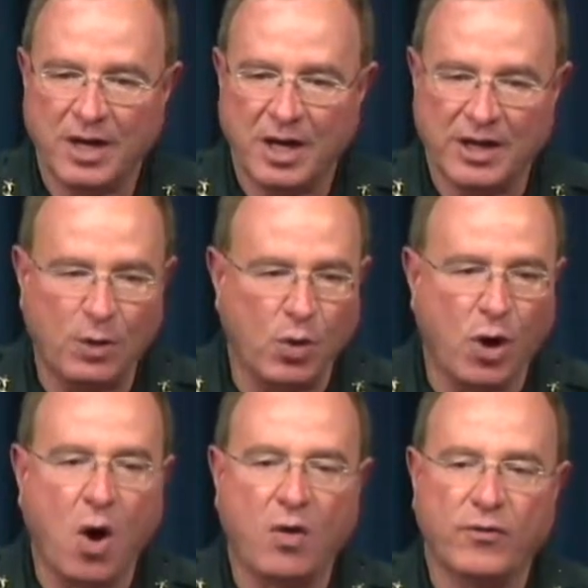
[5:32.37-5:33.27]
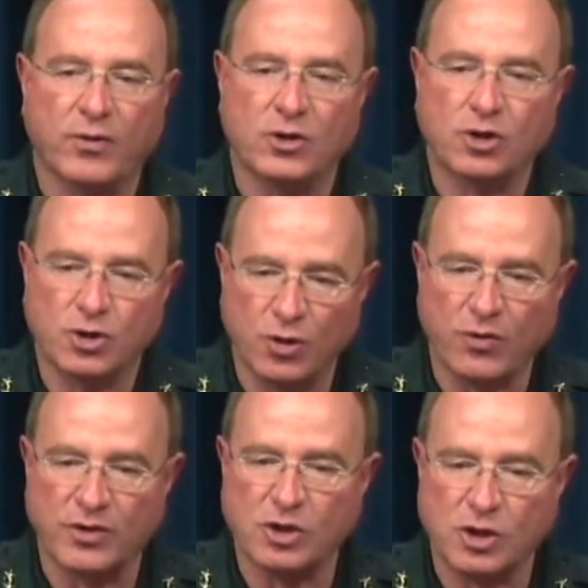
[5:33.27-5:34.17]
They want to offer a
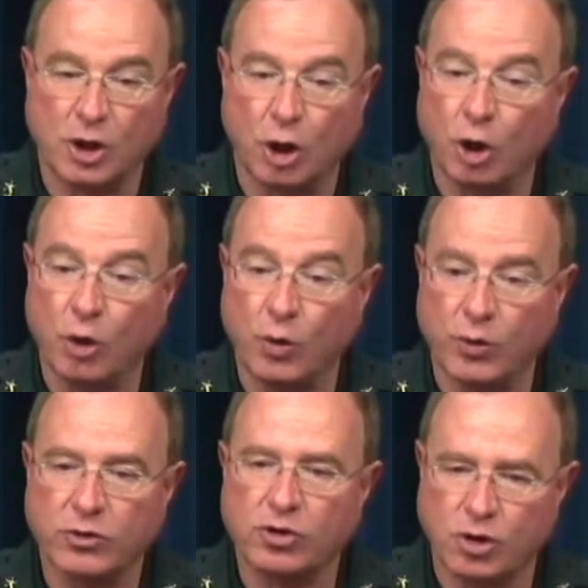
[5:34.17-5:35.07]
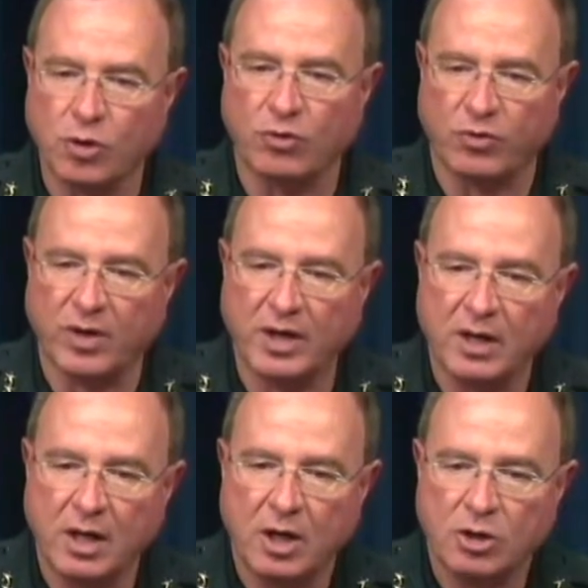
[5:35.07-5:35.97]
service that lures children
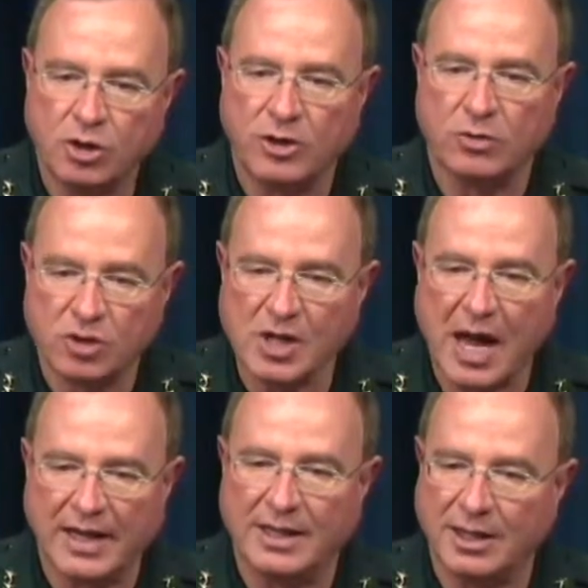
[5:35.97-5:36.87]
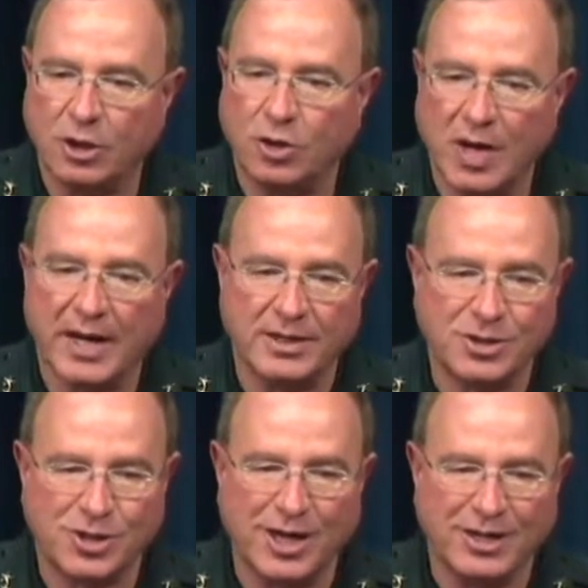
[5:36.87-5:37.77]
to their site in the United
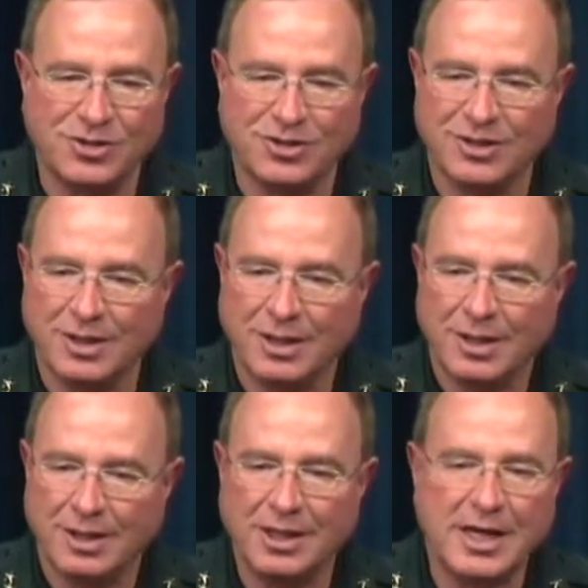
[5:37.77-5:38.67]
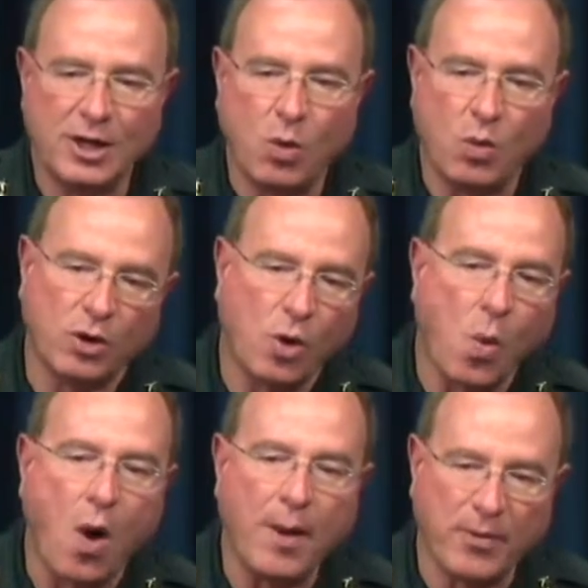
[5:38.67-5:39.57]
States. Then they don't want to
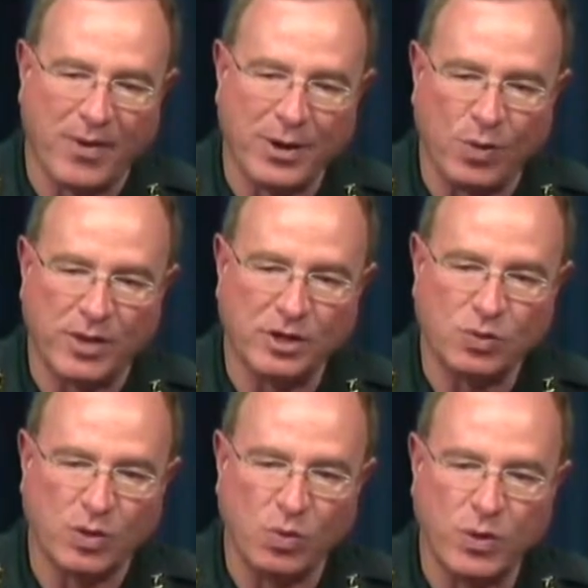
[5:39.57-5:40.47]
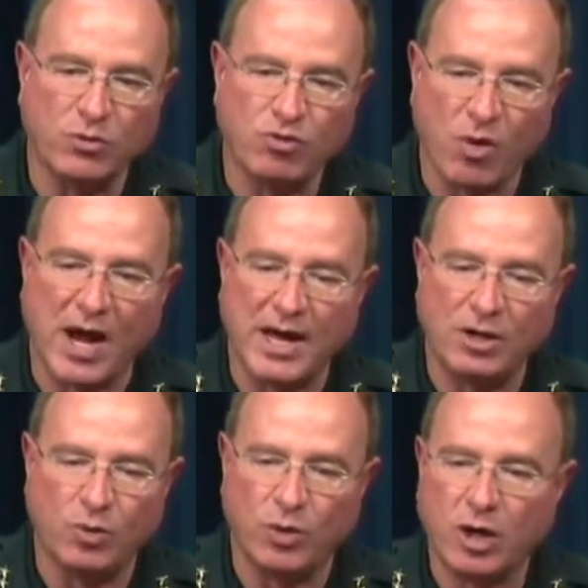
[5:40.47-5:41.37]
cooperate with us when we're trying
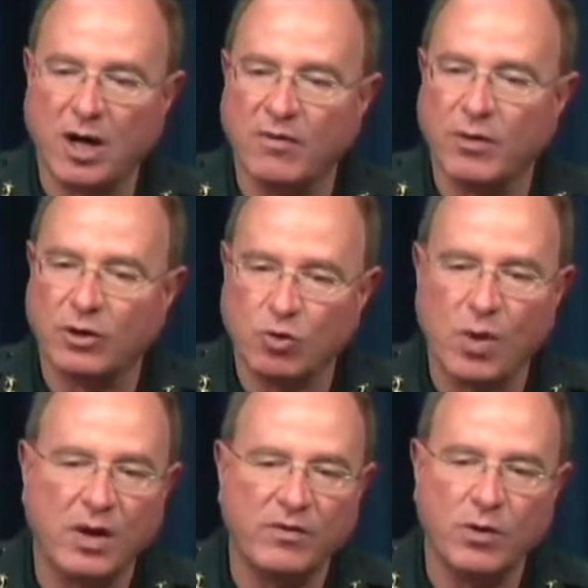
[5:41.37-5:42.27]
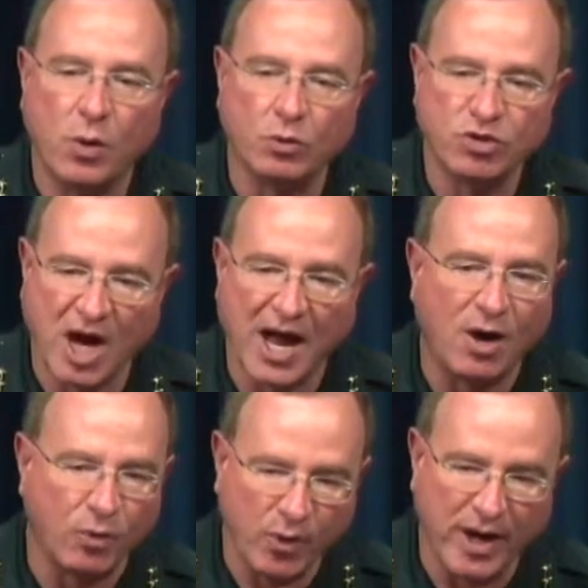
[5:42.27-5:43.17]
to recover a 12-year-old
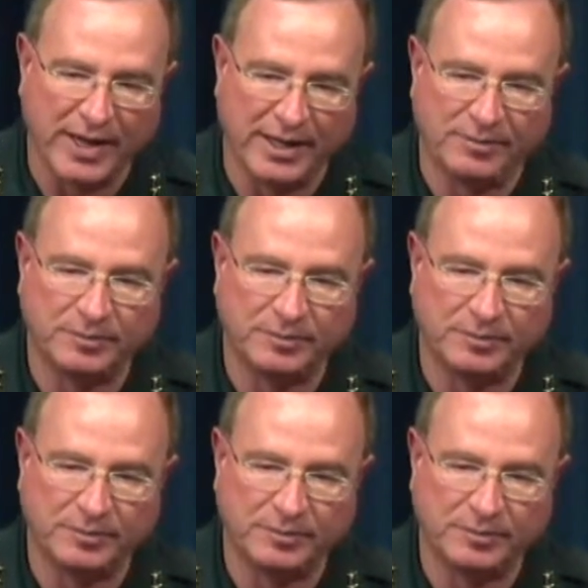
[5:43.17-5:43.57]
child running.